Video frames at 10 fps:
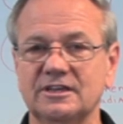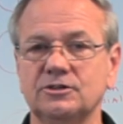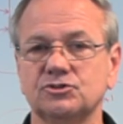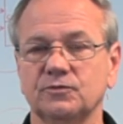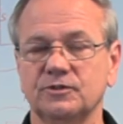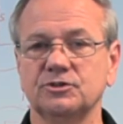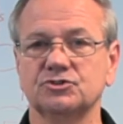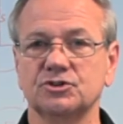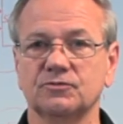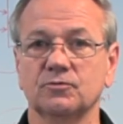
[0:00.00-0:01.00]
each of
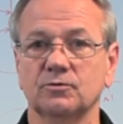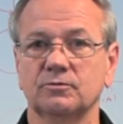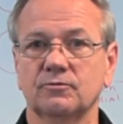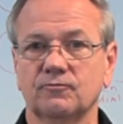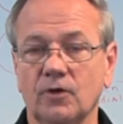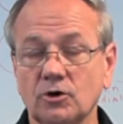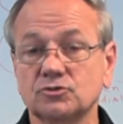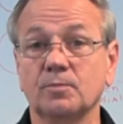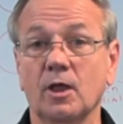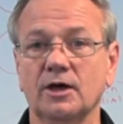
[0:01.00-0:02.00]
these different
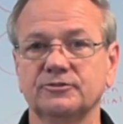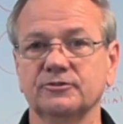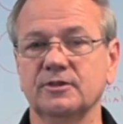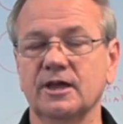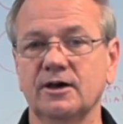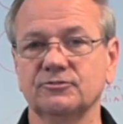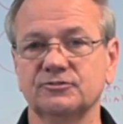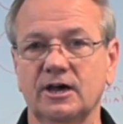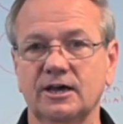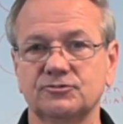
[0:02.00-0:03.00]
flux plots of the
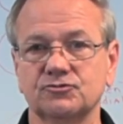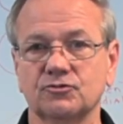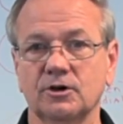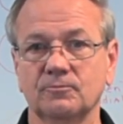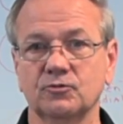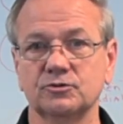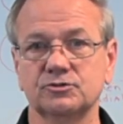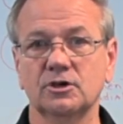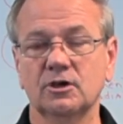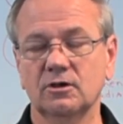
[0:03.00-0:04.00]
outside
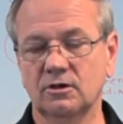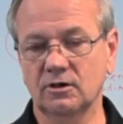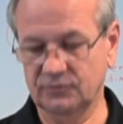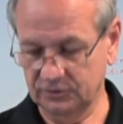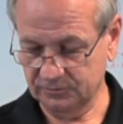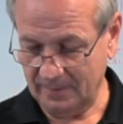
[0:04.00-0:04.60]
circumference of these